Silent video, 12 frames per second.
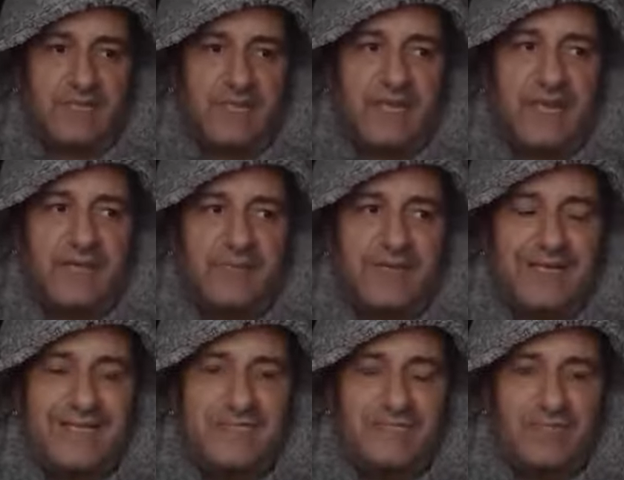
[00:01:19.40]
He had
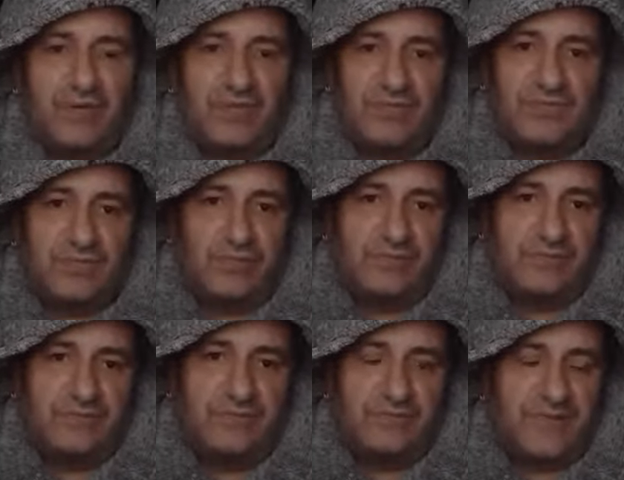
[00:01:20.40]
Malik Scott in his corner,
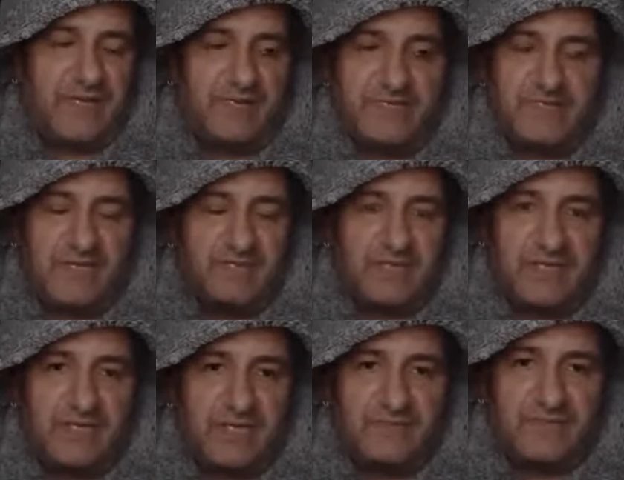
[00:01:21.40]
who's apparently they're really
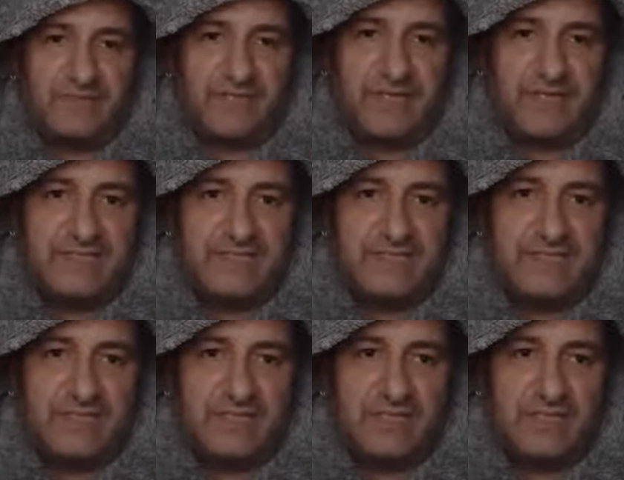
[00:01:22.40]
close
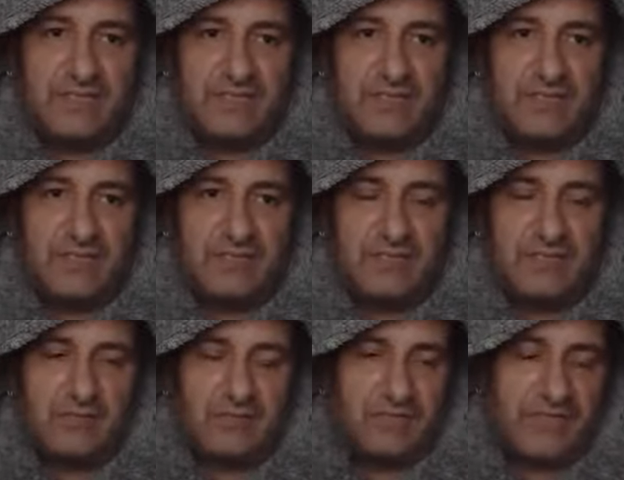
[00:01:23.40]
friends.
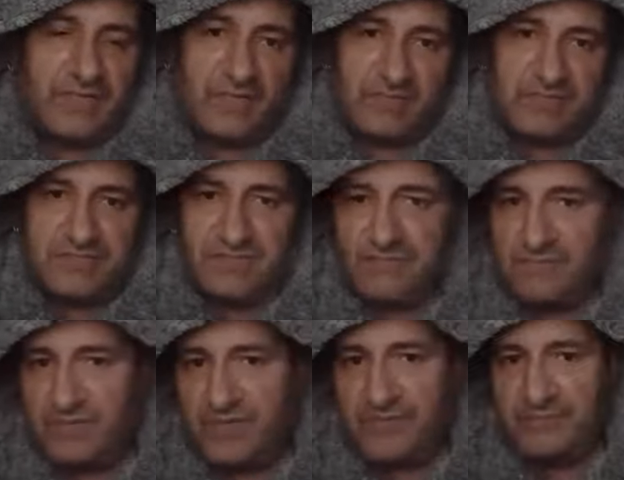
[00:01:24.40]
Regardless of
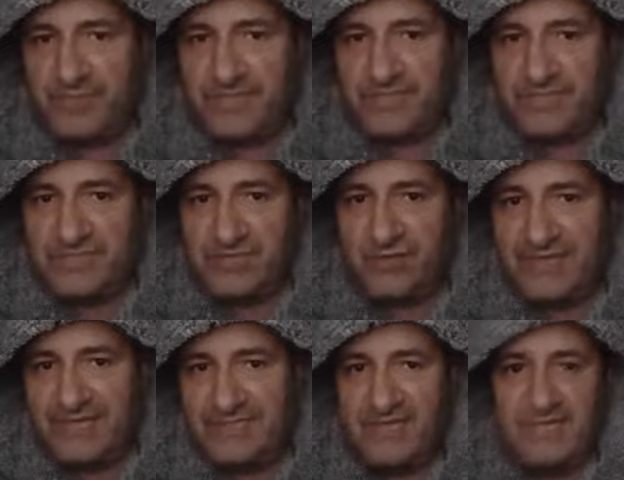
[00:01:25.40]
whether Malik Scott
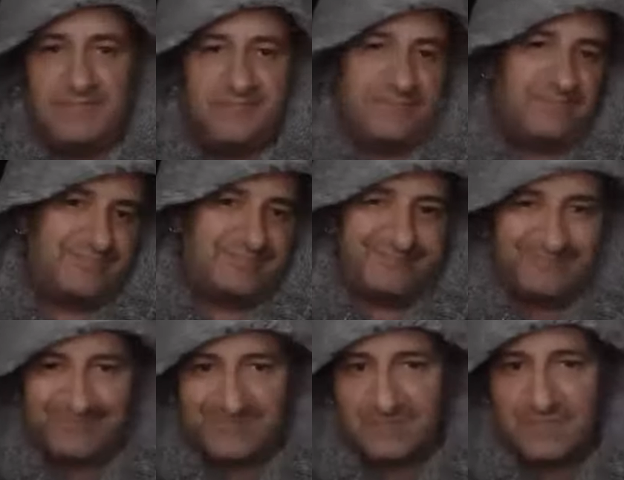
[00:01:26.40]
is a
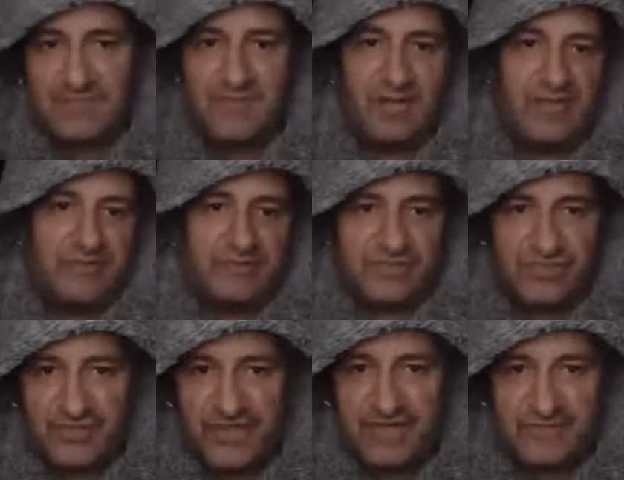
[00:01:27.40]
guy who can
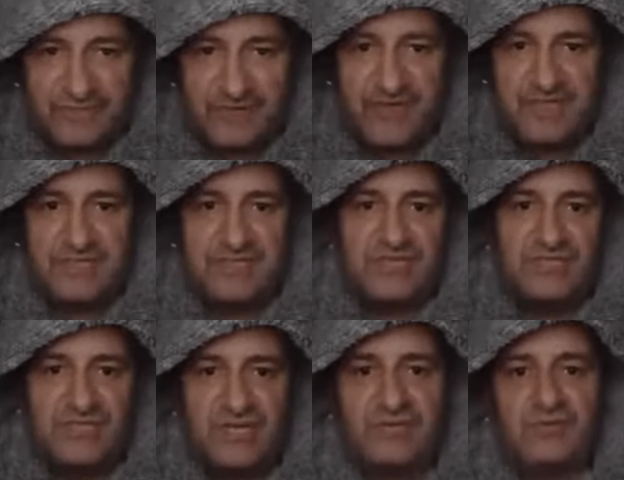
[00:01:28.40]
train fighters in
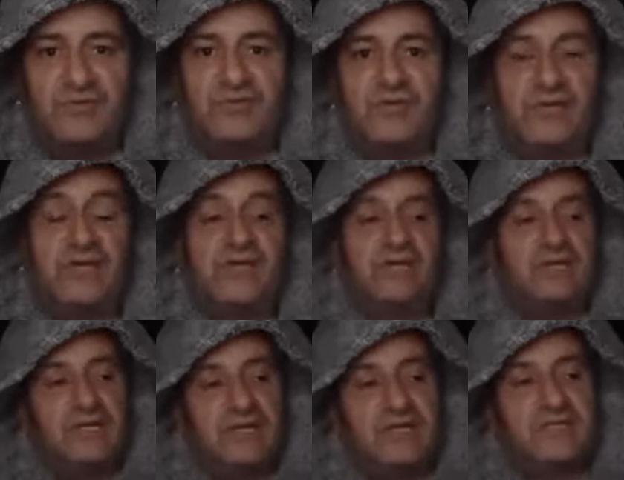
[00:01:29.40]
general or not.
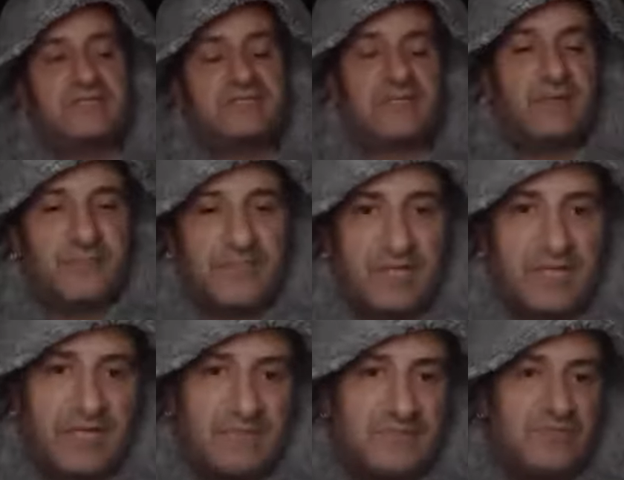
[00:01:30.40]

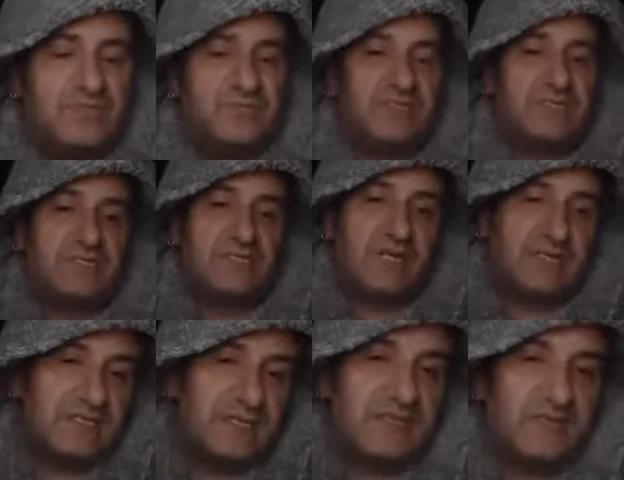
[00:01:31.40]
Sometimes you just
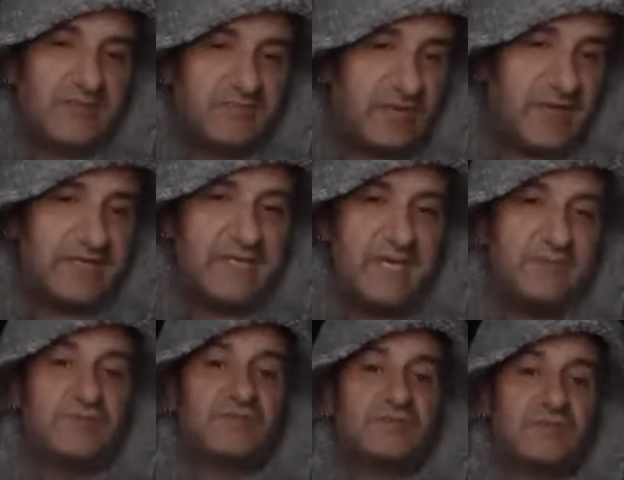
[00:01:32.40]
get the right
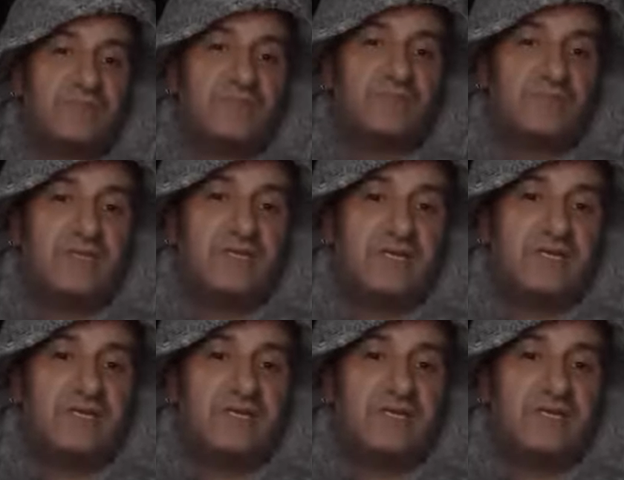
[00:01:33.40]
chemistry between